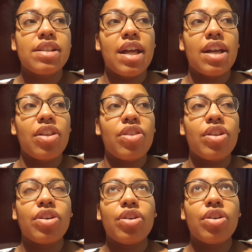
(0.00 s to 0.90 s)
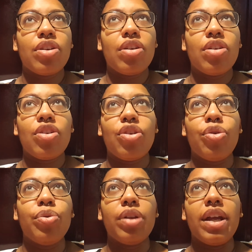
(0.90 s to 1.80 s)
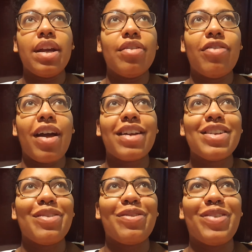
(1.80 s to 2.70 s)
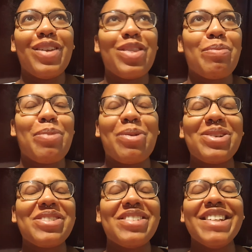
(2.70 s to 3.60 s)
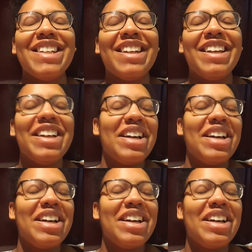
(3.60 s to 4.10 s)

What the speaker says: Like the cooling effect of the porcelain